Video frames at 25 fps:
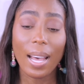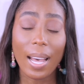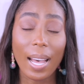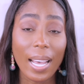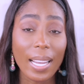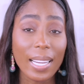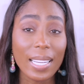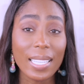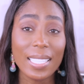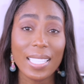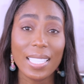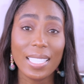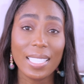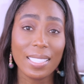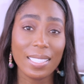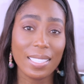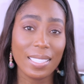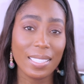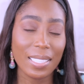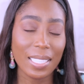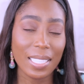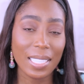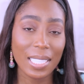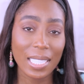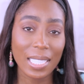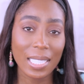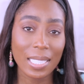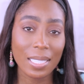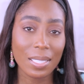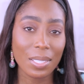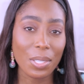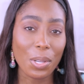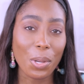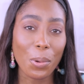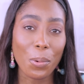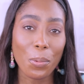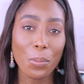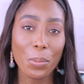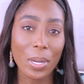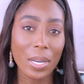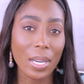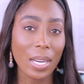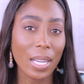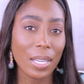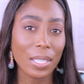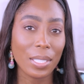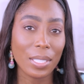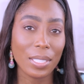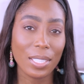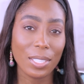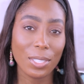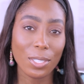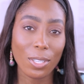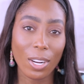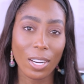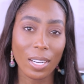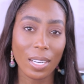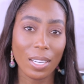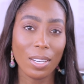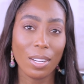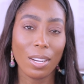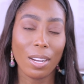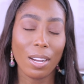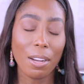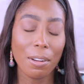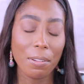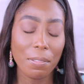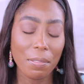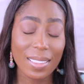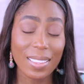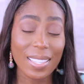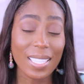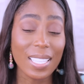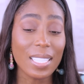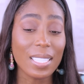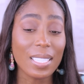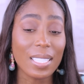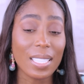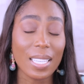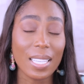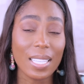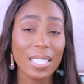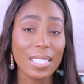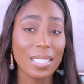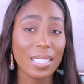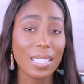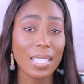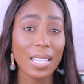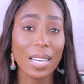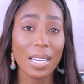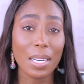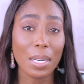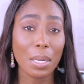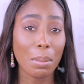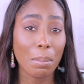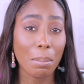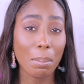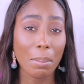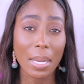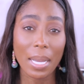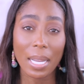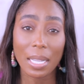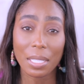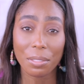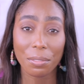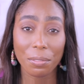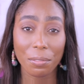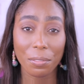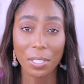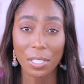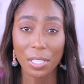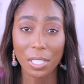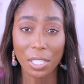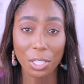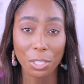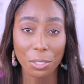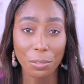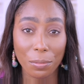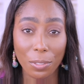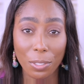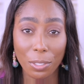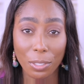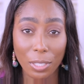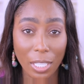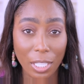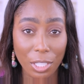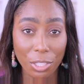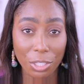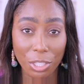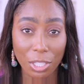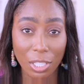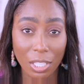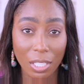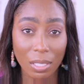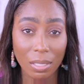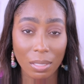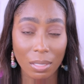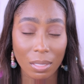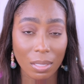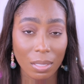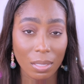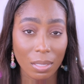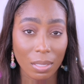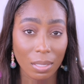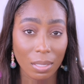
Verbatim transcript: I didn't see this when I started off. This is not a matte finish foundation.